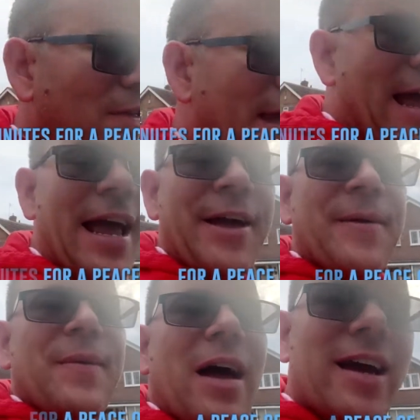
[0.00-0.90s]
there.
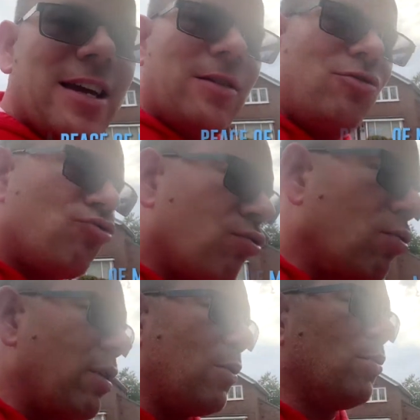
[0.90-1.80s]
I can draw
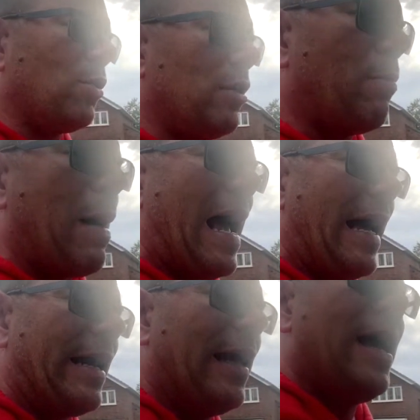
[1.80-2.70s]
it all on a
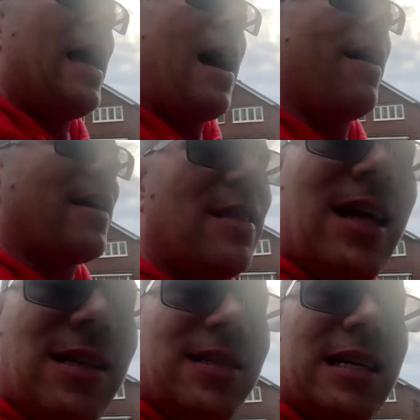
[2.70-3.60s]
pad. I can
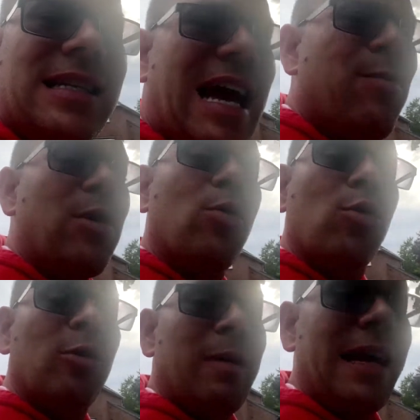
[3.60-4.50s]
then sit down with all
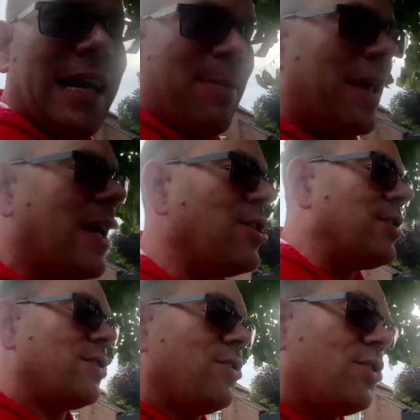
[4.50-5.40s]
the planning
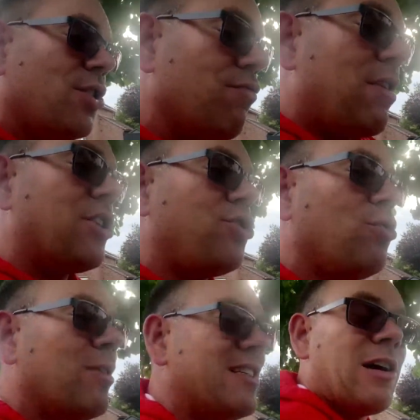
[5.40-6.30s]
applications and just reassure
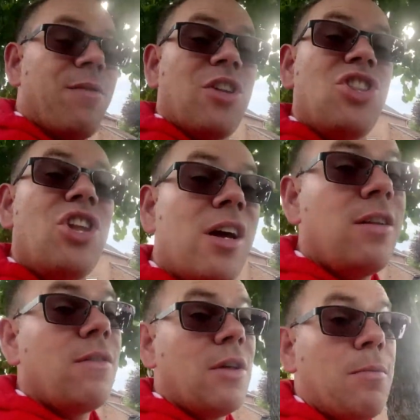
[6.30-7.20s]
myself that none
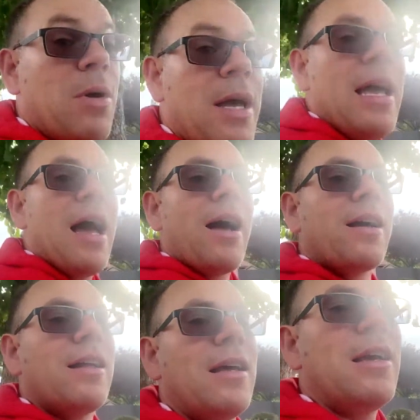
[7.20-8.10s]
of them are
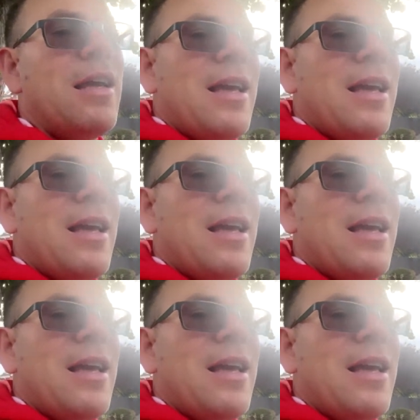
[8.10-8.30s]
going to